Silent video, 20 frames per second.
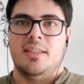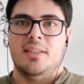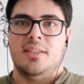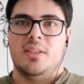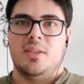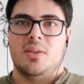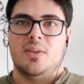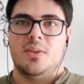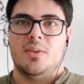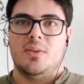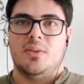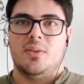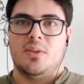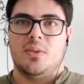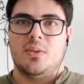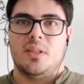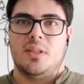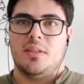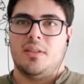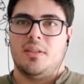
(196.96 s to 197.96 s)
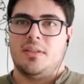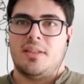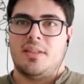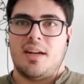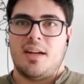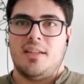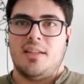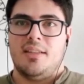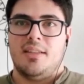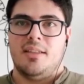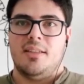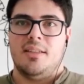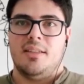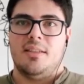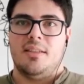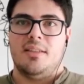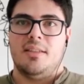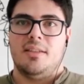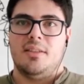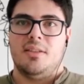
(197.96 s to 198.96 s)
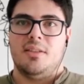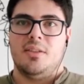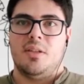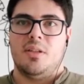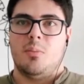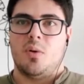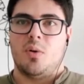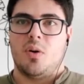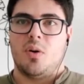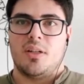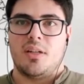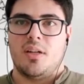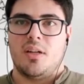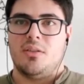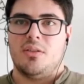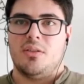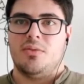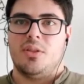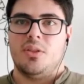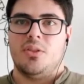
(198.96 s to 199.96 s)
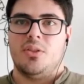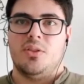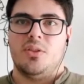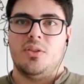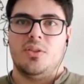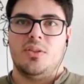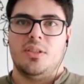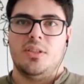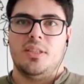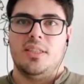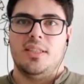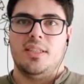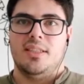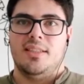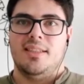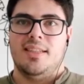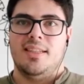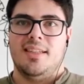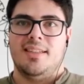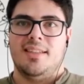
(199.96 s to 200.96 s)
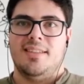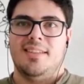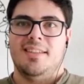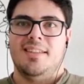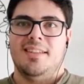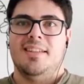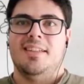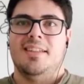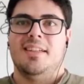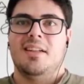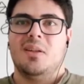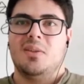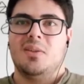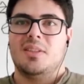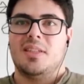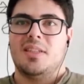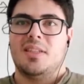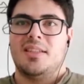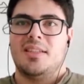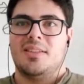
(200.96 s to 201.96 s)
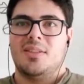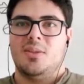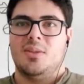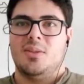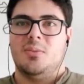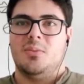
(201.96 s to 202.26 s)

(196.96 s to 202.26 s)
So they decided to deploy a cloud infrastructure, and then CloudStack suits